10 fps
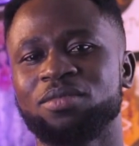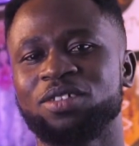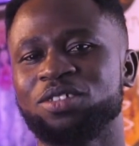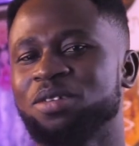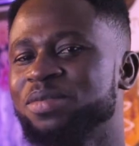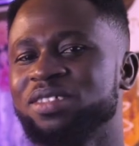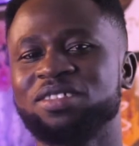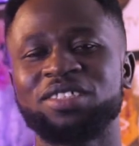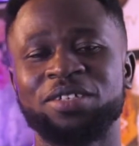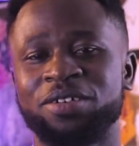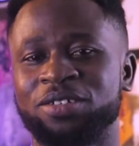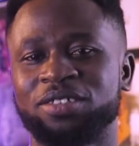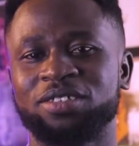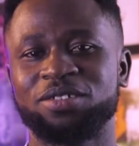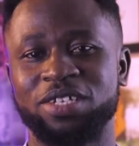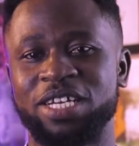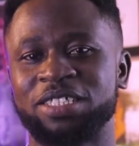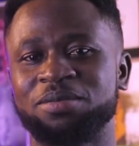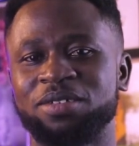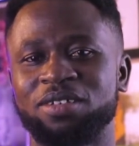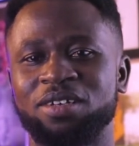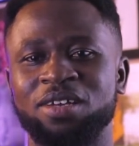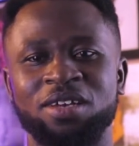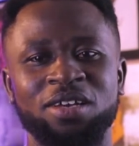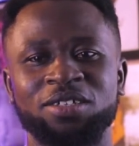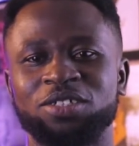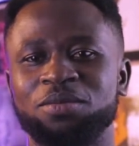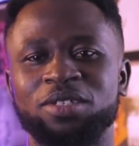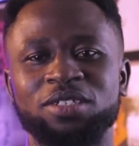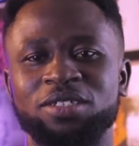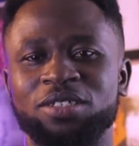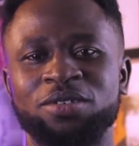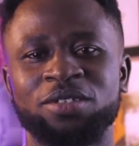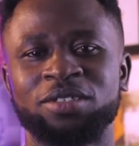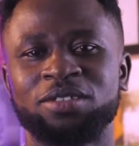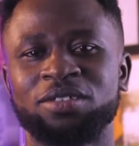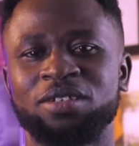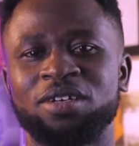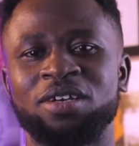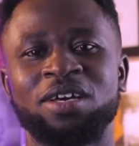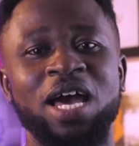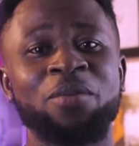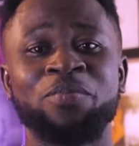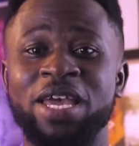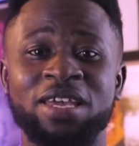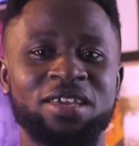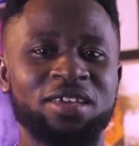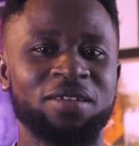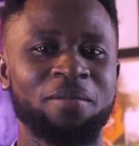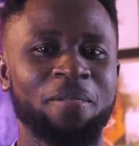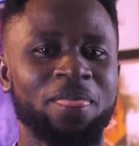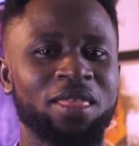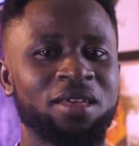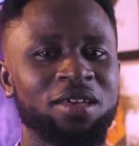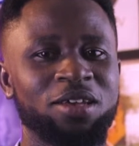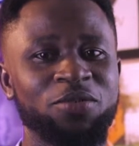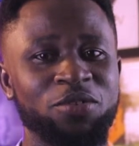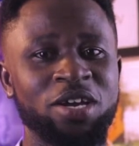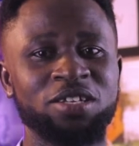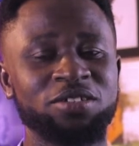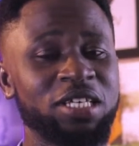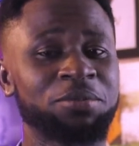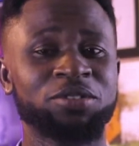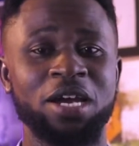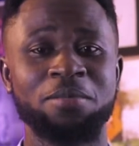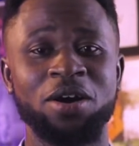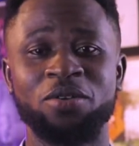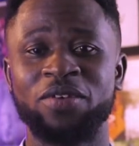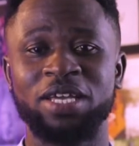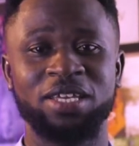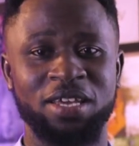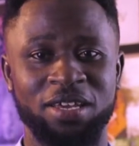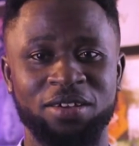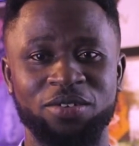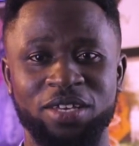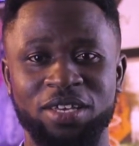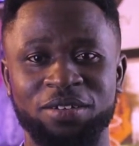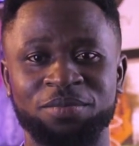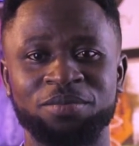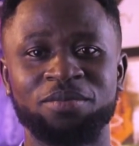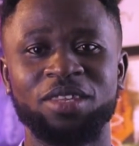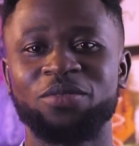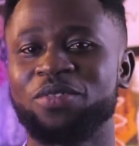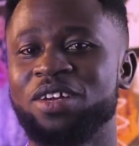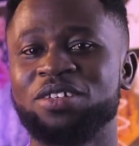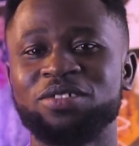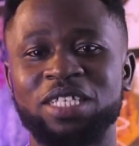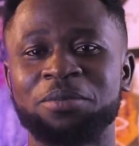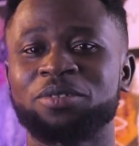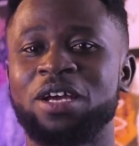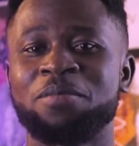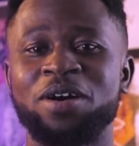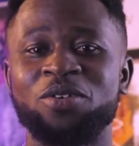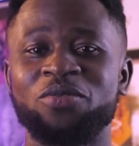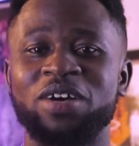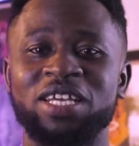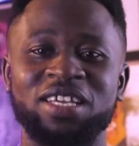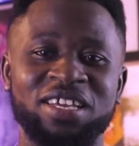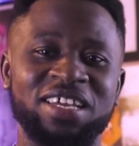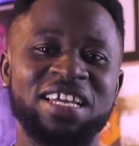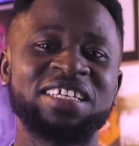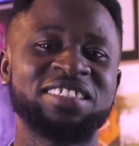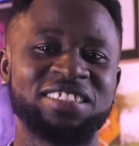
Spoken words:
something serious. You get me? Something serious. I beg, if you're a new subscriber over here, okay, if you're a new subscriber over here and